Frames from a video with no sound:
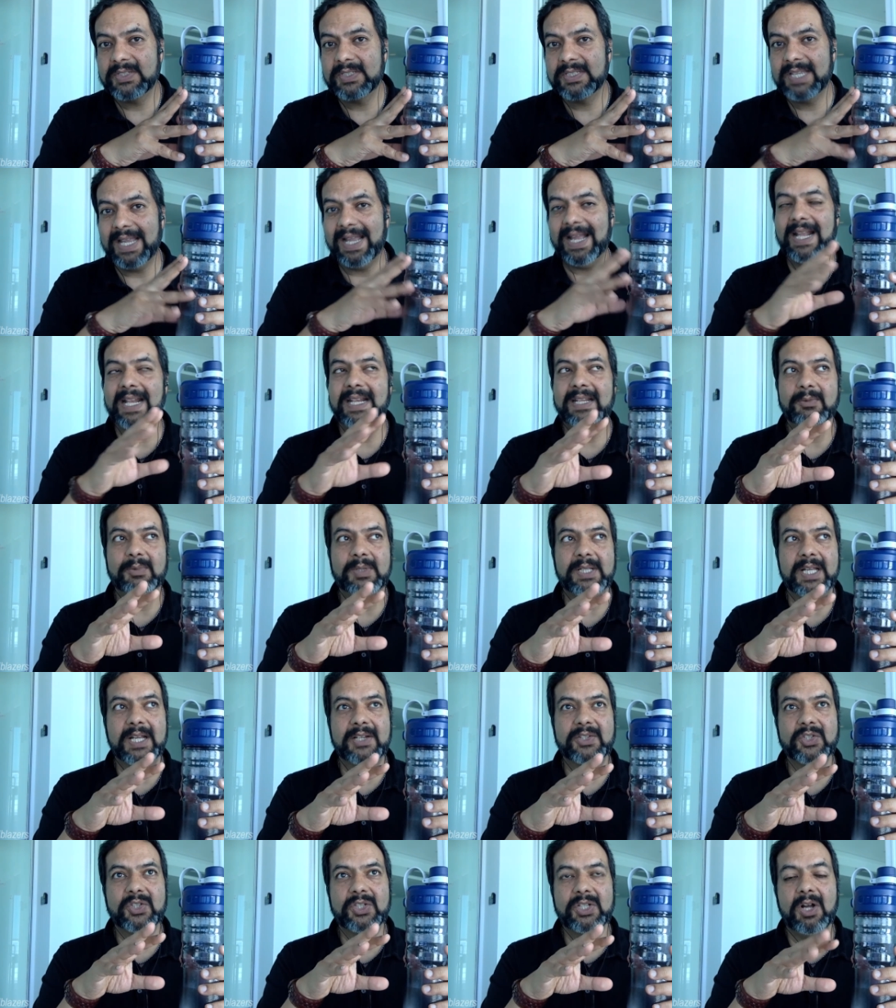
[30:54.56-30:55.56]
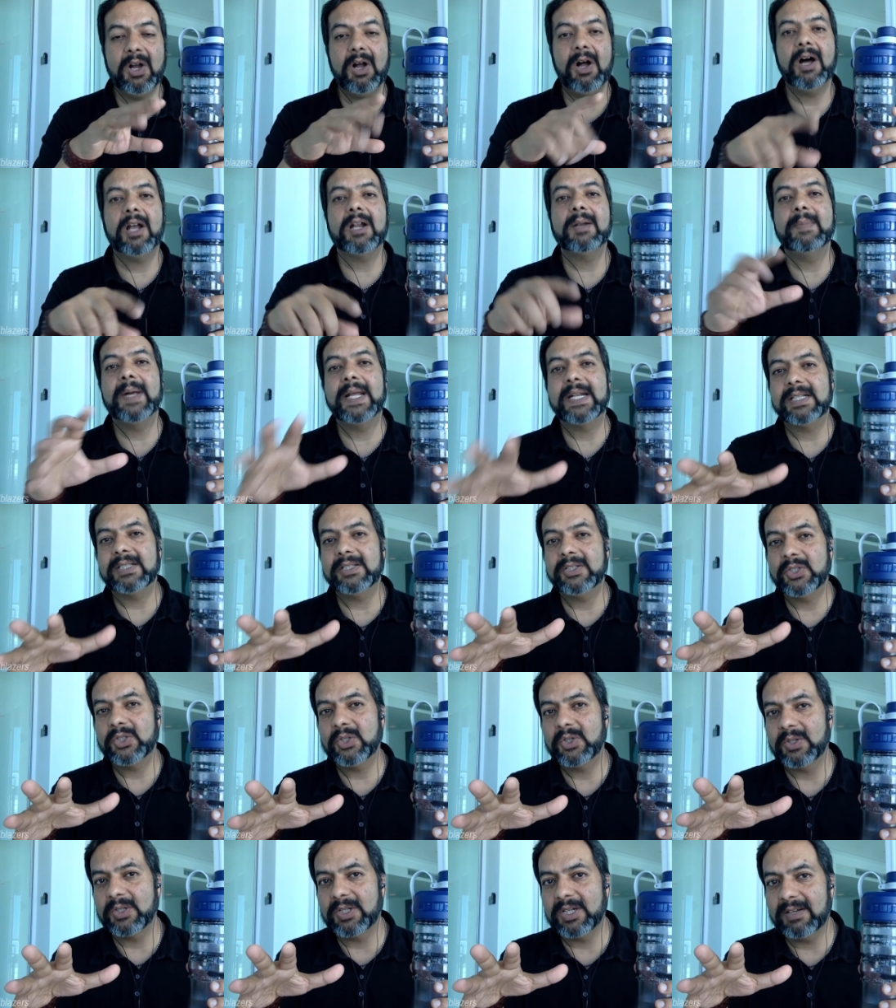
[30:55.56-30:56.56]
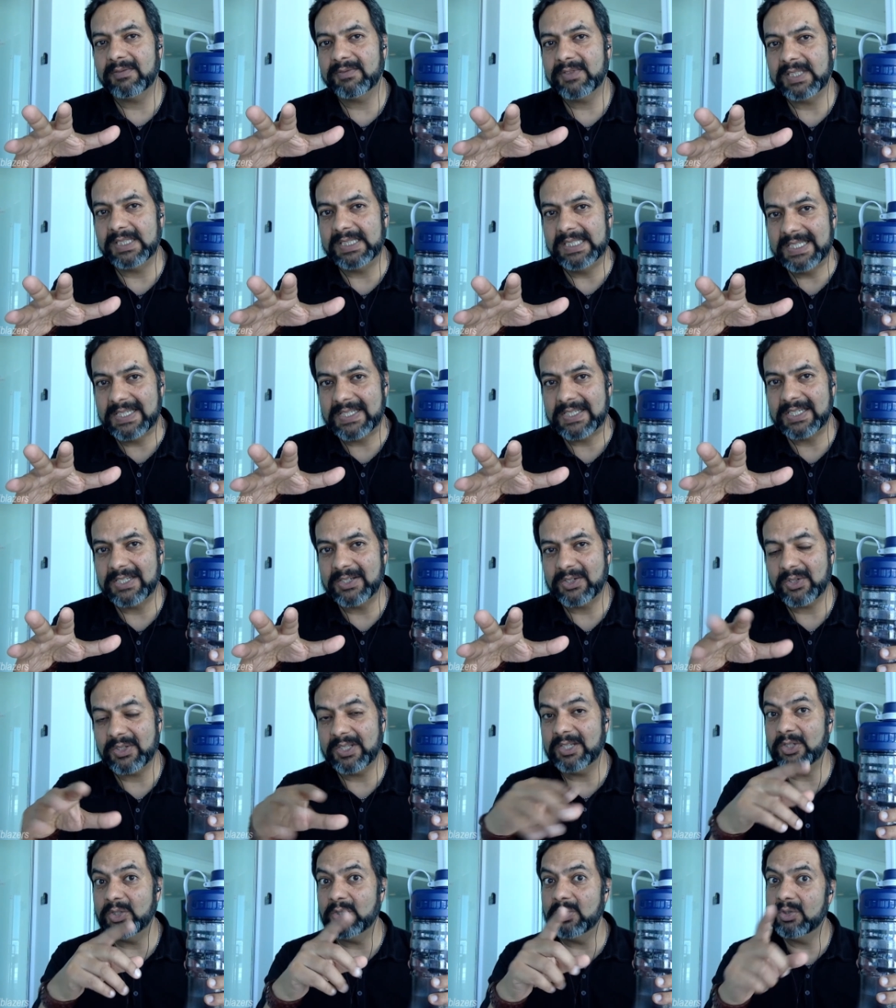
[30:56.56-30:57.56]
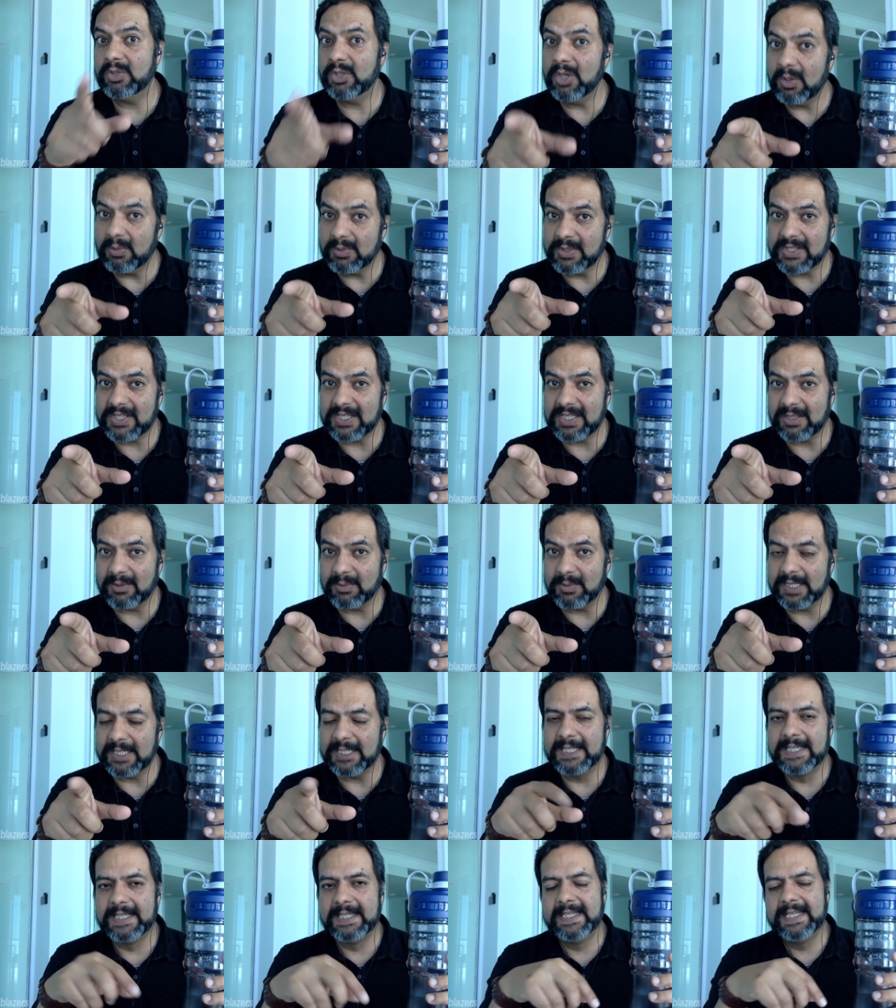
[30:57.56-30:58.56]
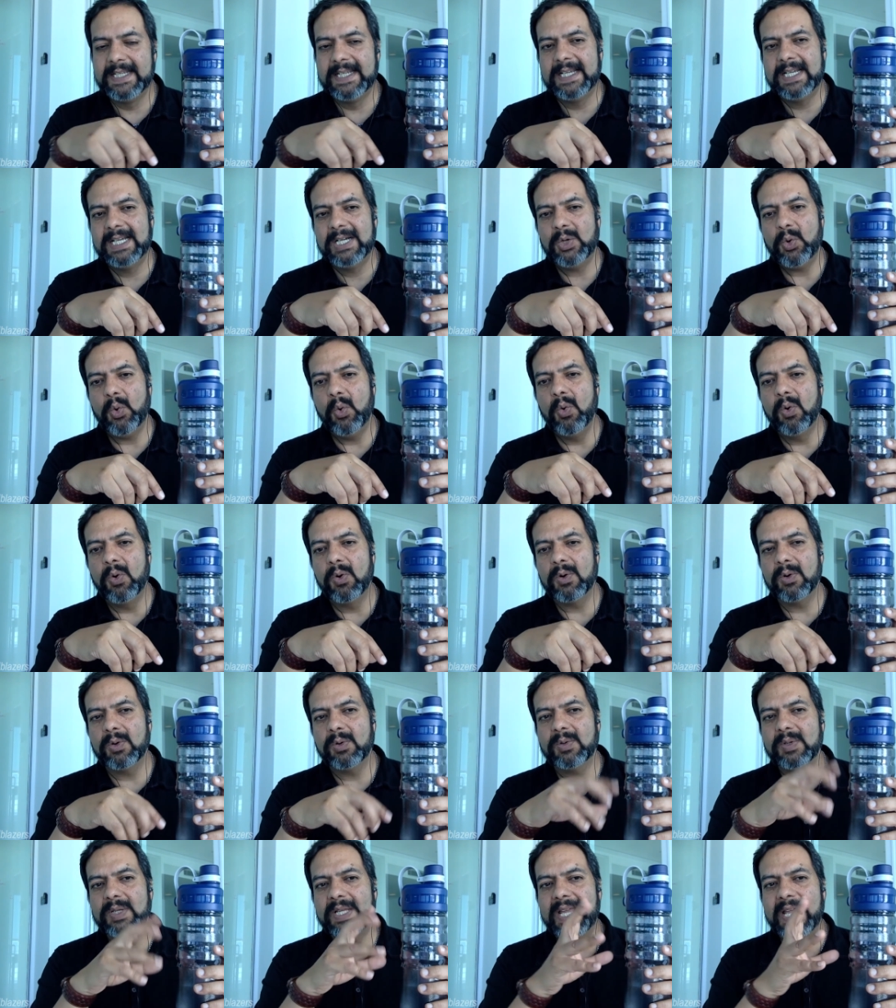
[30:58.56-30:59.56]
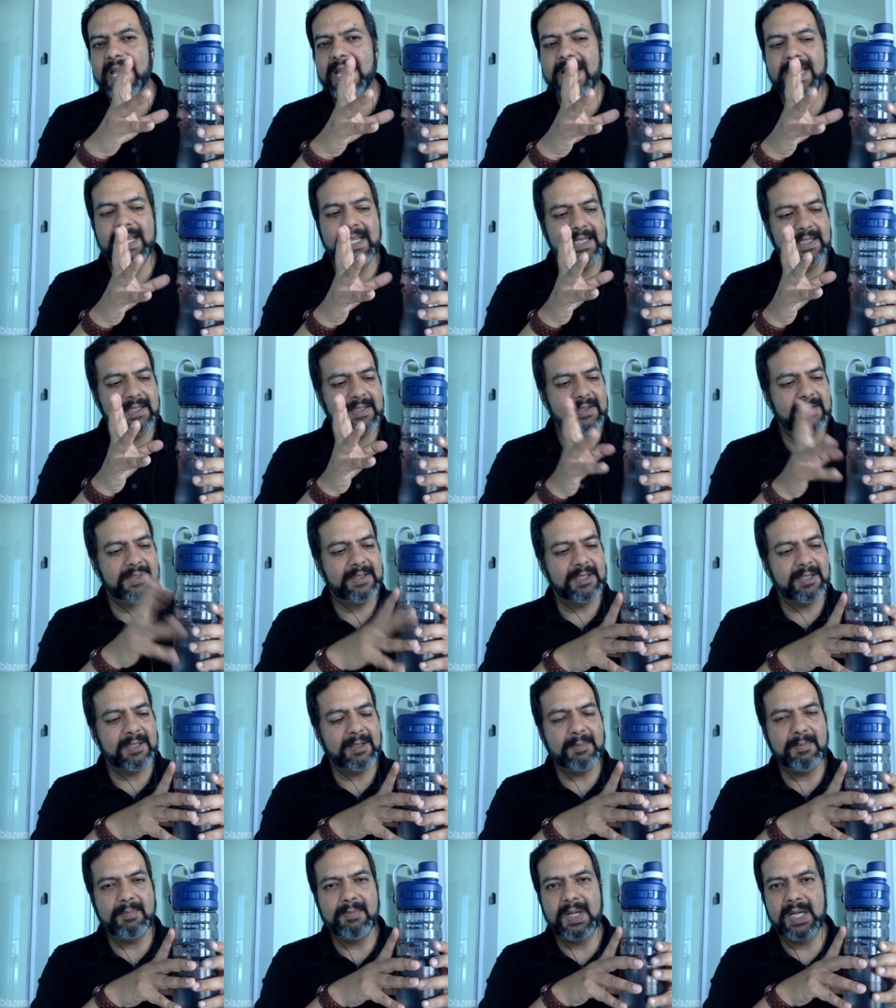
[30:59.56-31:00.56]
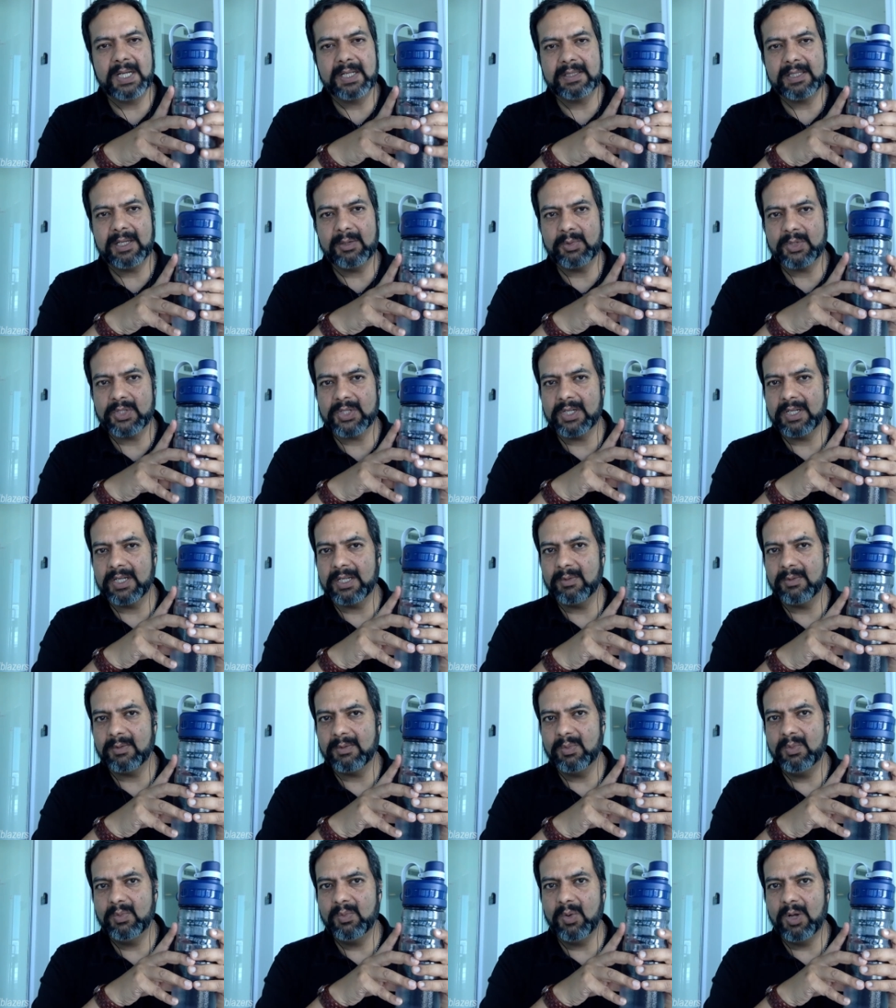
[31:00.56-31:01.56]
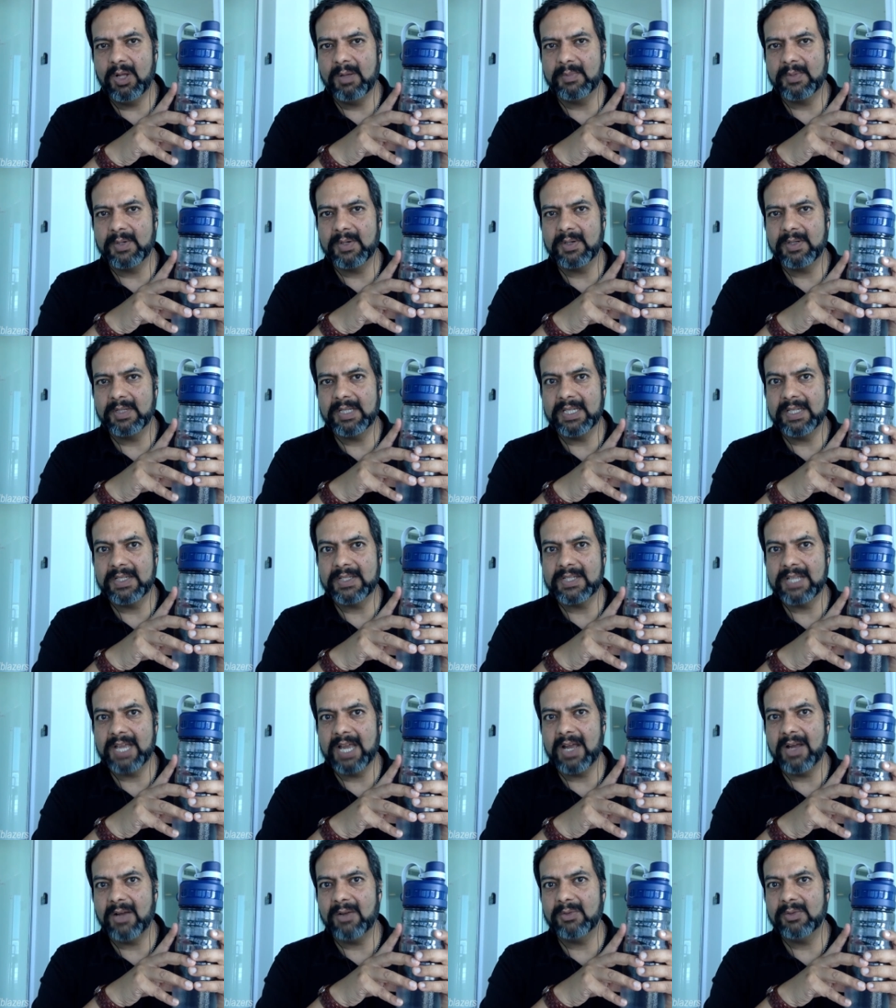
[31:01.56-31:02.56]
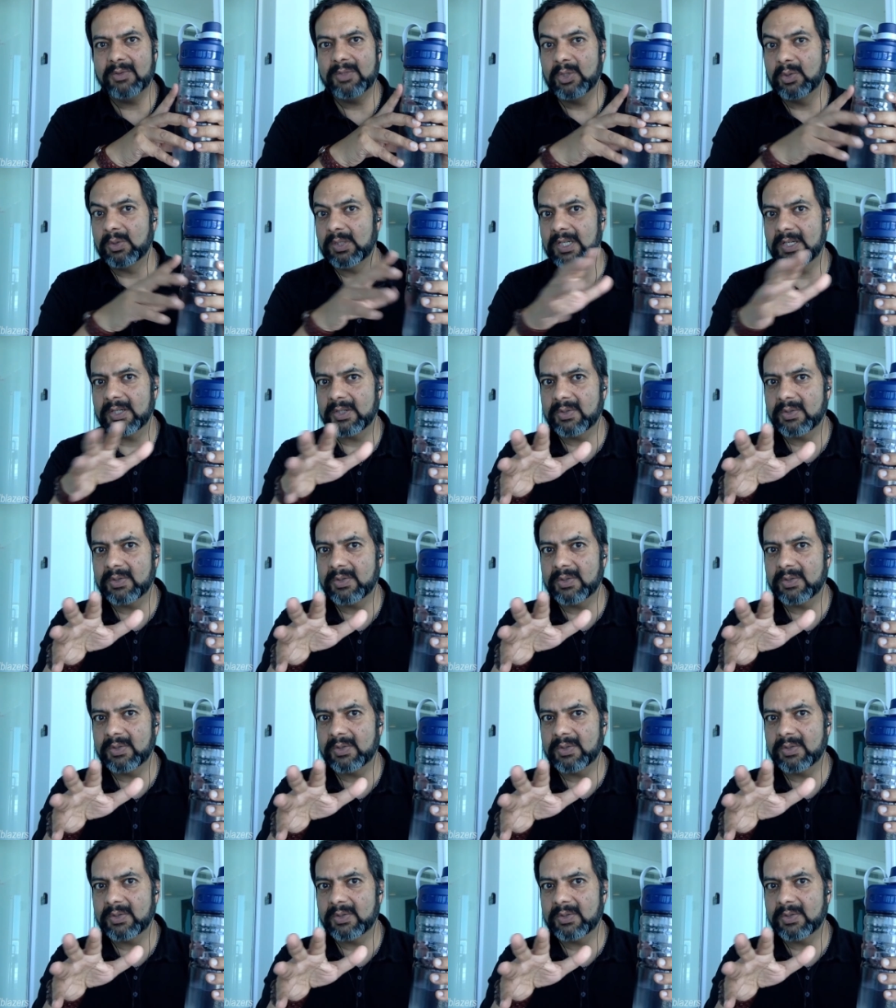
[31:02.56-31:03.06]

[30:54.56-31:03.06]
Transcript: and it will actually automatically turn off the listing so that you don't sell one. Or, hey, the mug that was on Walmart is now no longer in